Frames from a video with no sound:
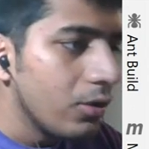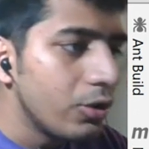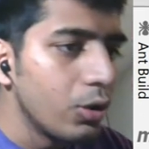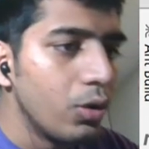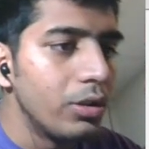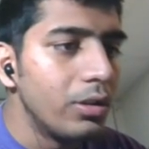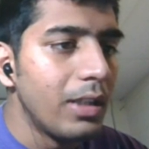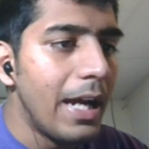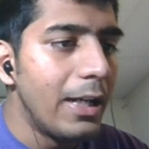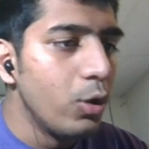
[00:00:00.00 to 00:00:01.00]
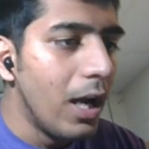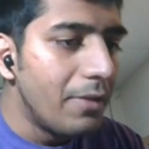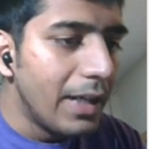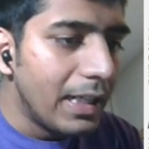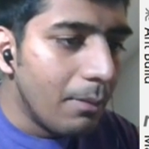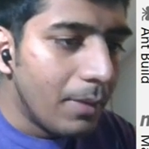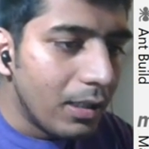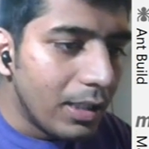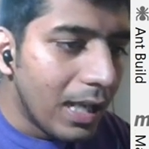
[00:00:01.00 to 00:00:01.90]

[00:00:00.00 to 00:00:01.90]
So I do have data, but